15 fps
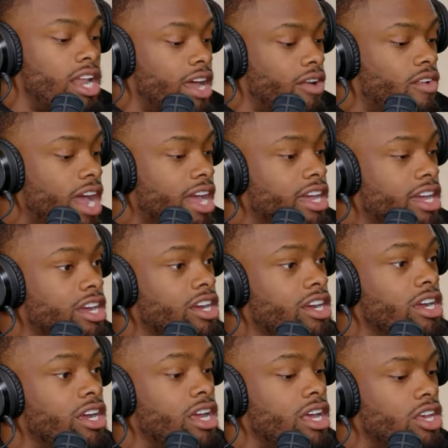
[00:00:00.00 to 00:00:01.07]
like right
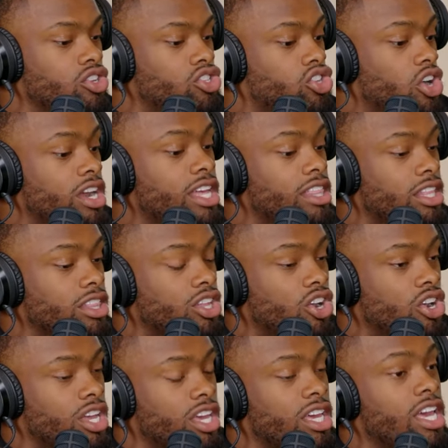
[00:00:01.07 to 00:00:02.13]
here. You starting at the
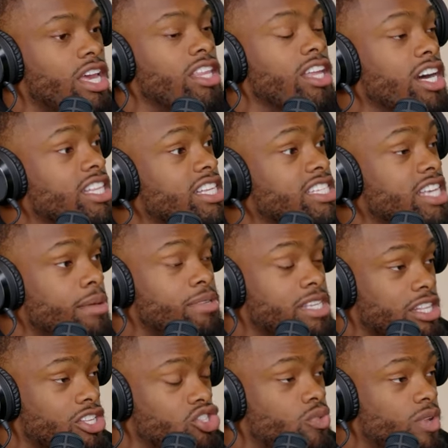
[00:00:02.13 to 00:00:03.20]
30. The other team is
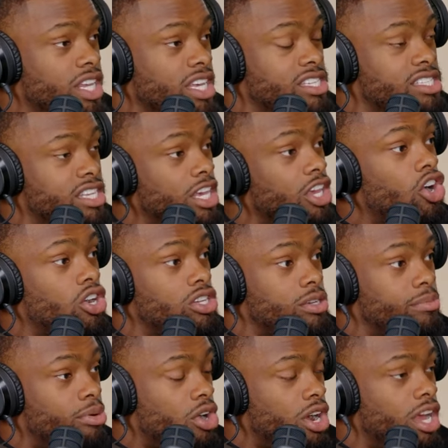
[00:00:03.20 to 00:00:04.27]
at the 20. It's 10 yards
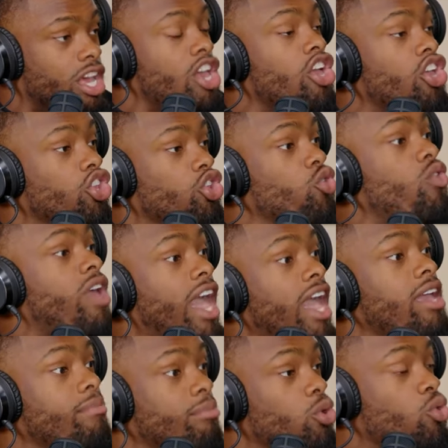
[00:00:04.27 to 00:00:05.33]
apart. You
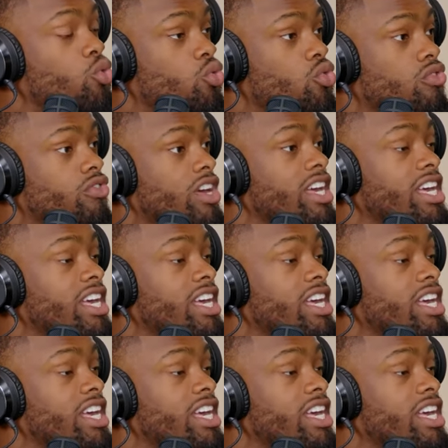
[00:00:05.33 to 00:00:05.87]
can't move